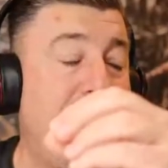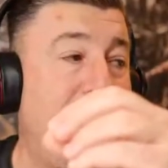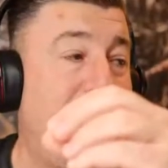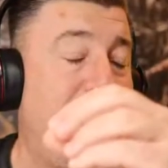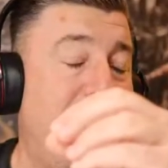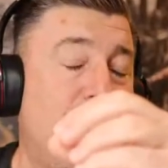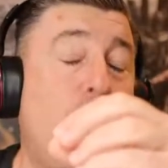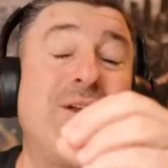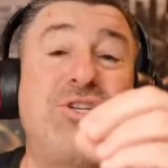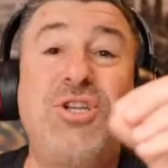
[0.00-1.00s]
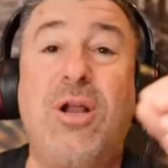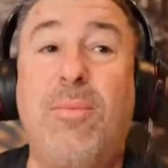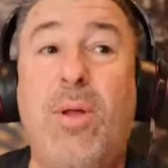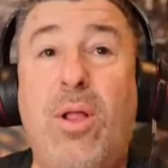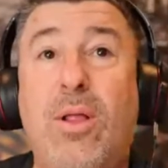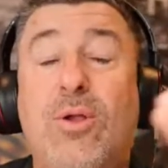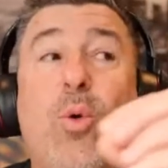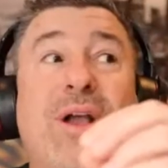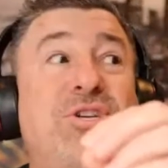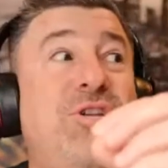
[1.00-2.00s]
uh, questionable,
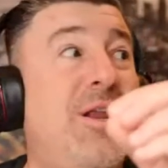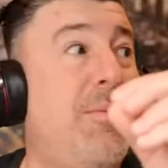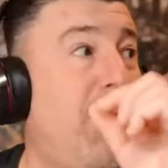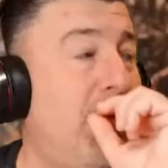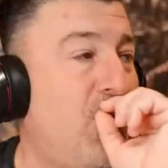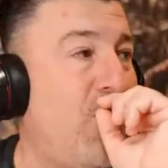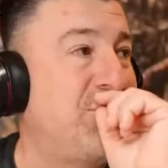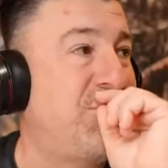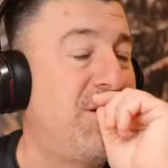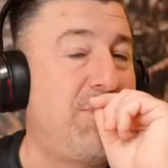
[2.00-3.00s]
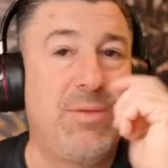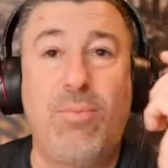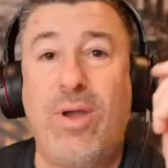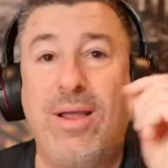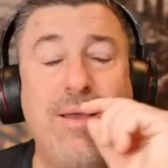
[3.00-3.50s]
questionable, questionable, boy,